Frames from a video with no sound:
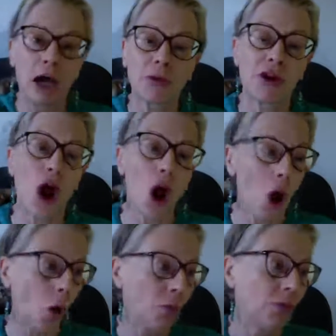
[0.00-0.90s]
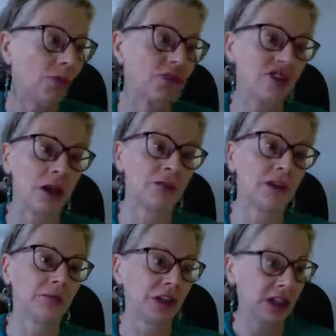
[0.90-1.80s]
would hope, which I'm
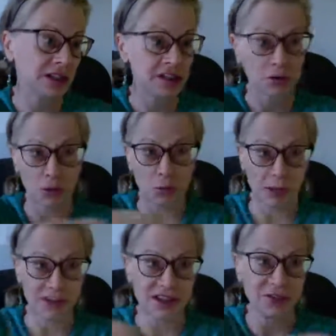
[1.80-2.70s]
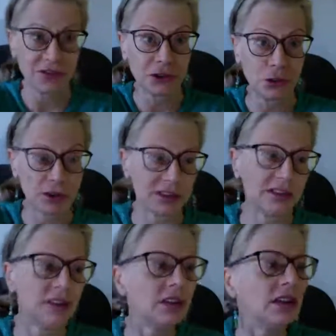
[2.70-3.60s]
going to need to go buy myself a new one,
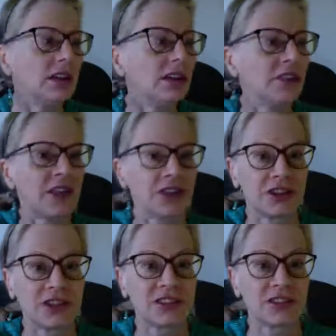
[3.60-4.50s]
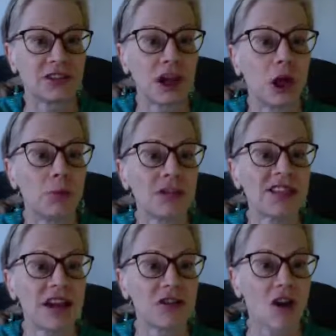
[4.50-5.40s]
that it's going to help me
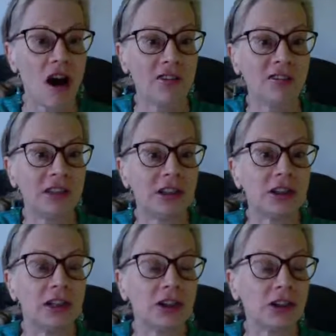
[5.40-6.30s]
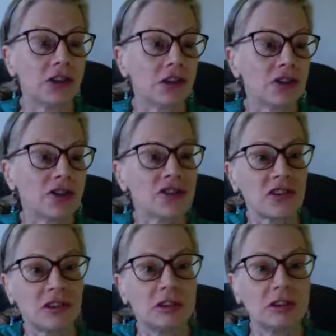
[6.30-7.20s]
take off years
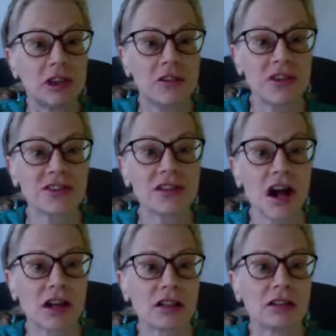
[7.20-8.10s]
of this gunk.